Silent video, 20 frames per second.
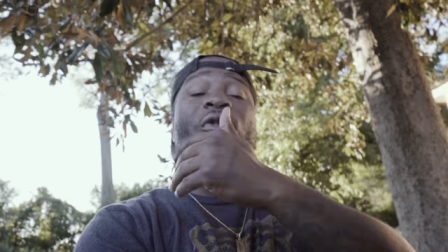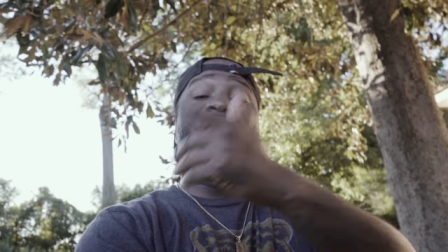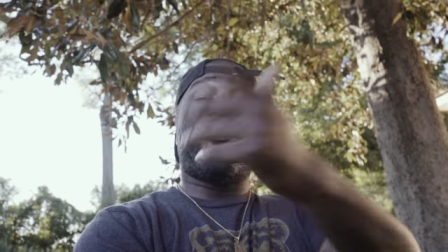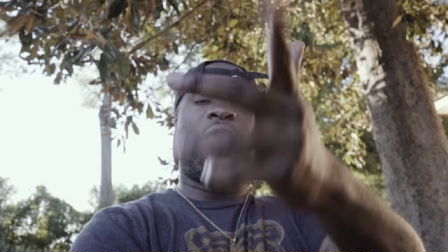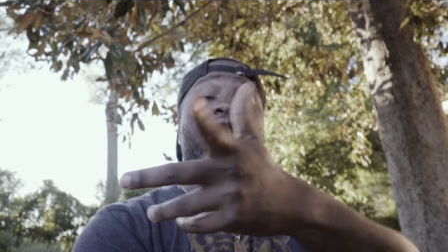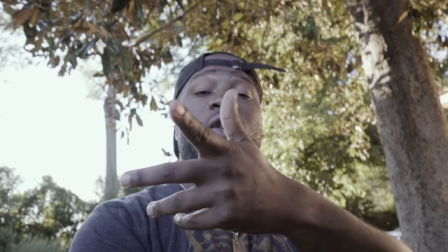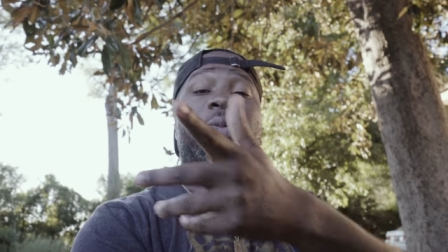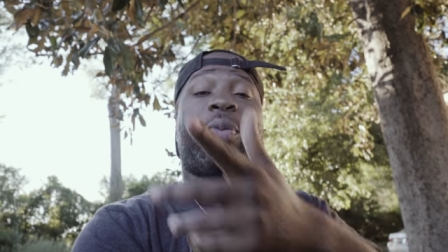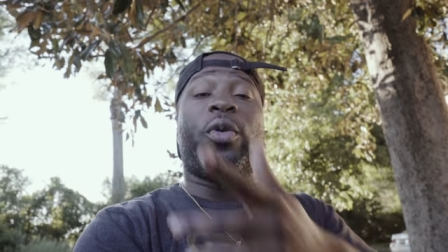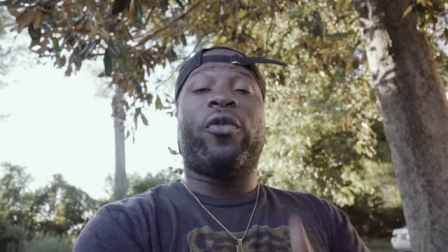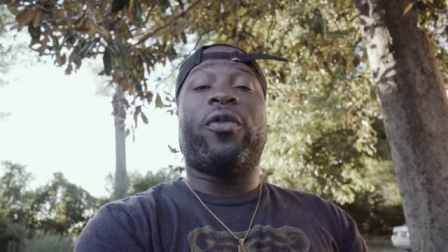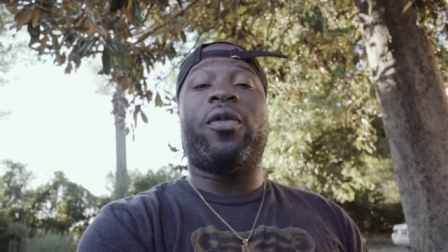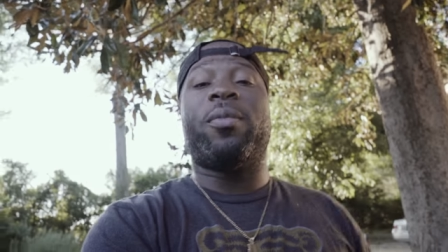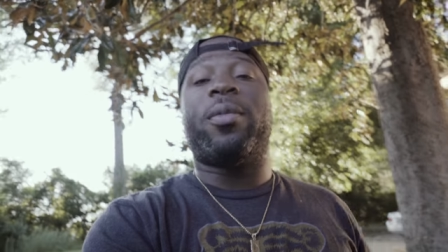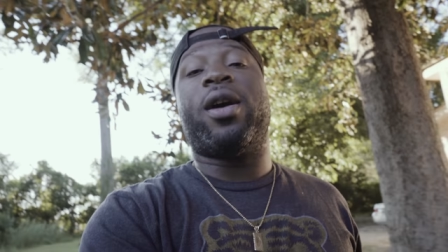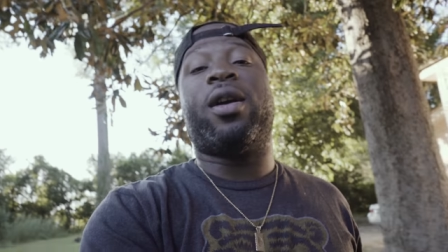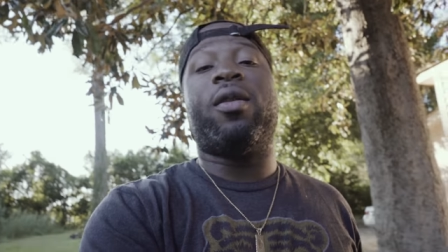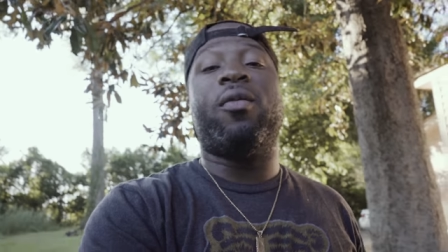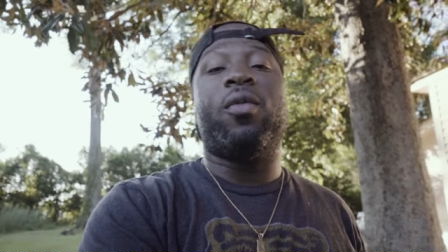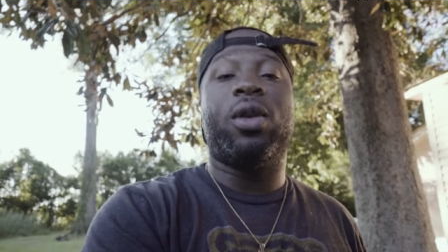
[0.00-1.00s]
Future Proof in
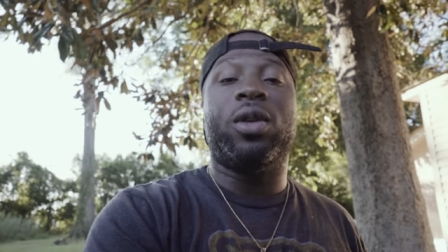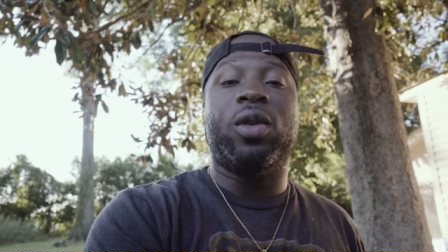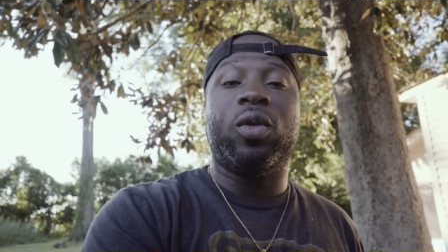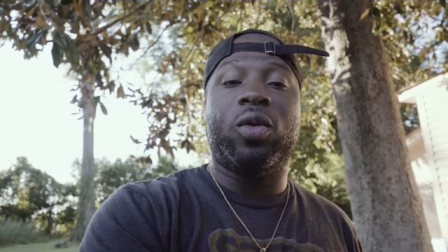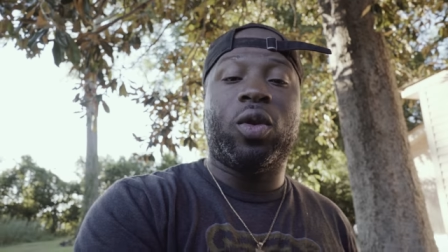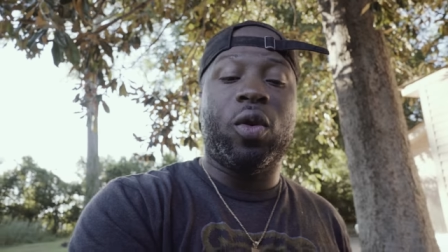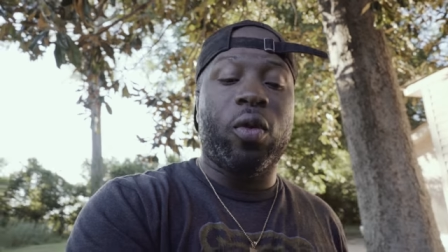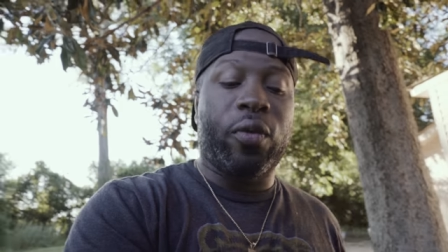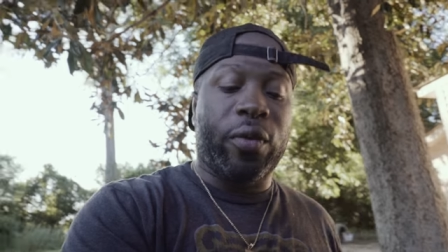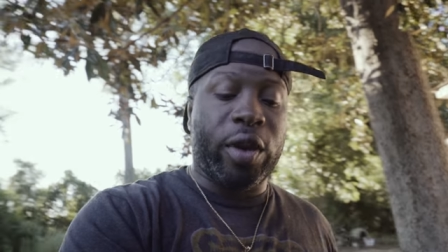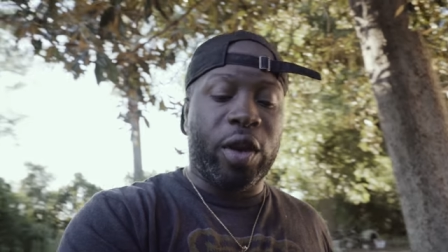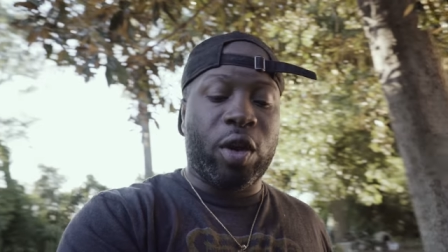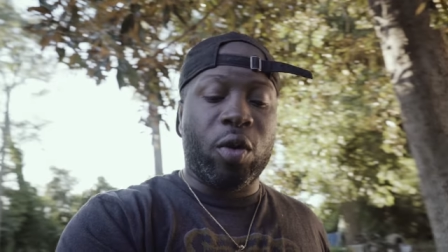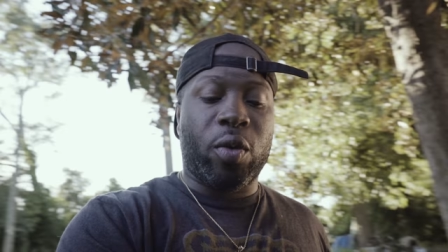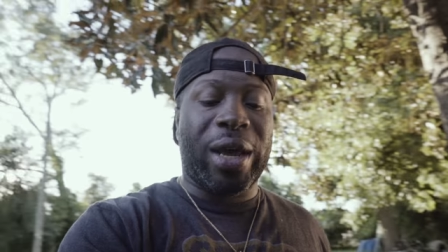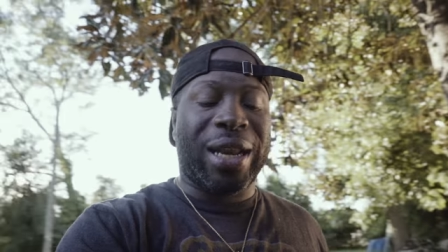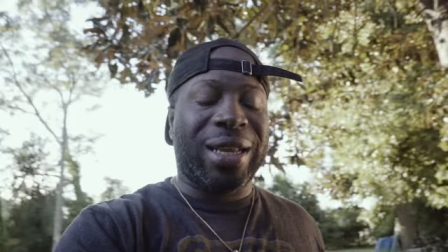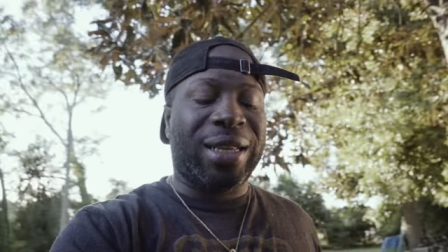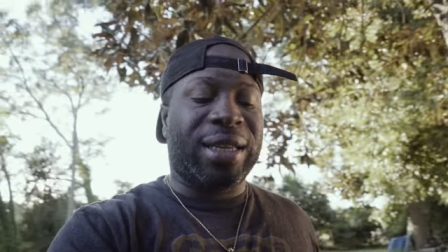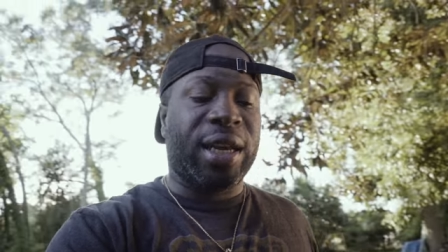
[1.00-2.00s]
America, one YouTube
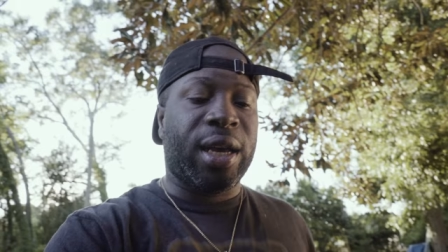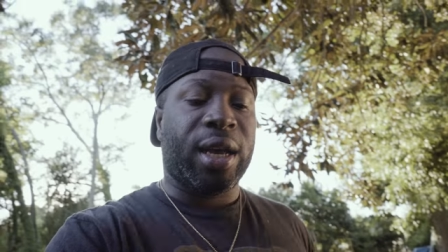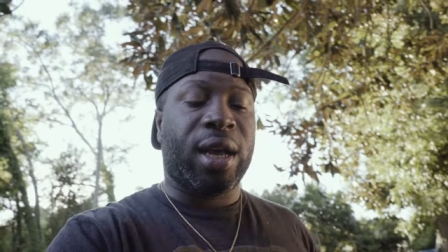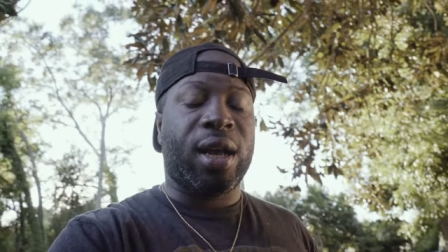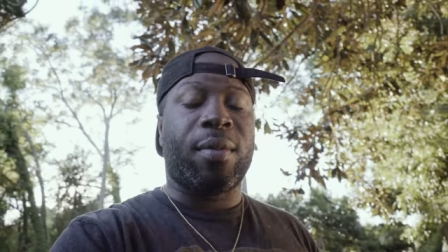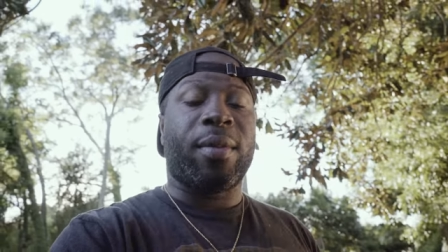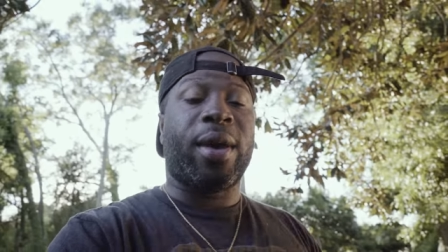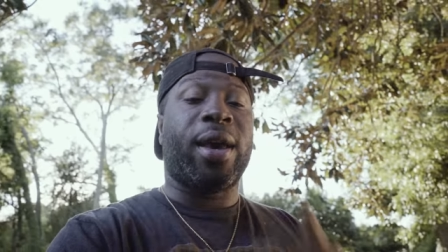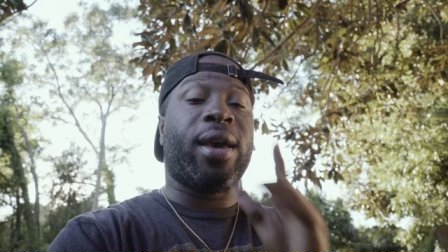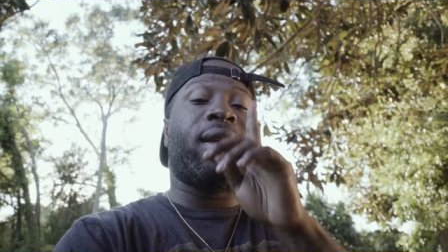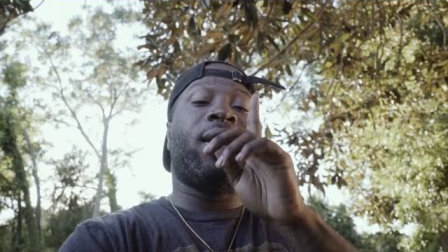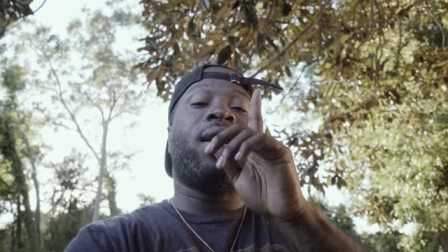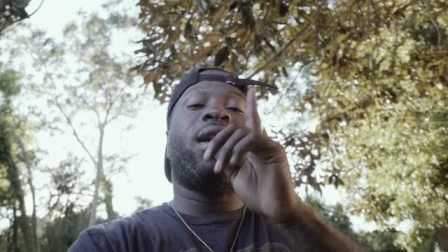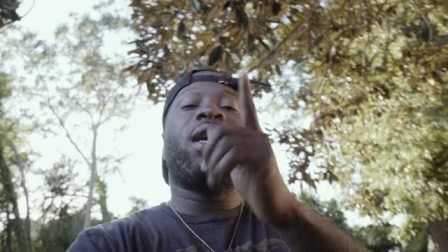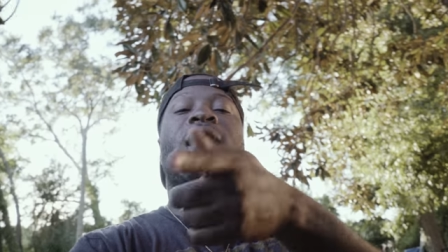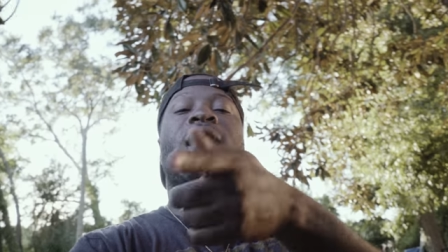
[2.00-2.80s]
video at a time. Hey,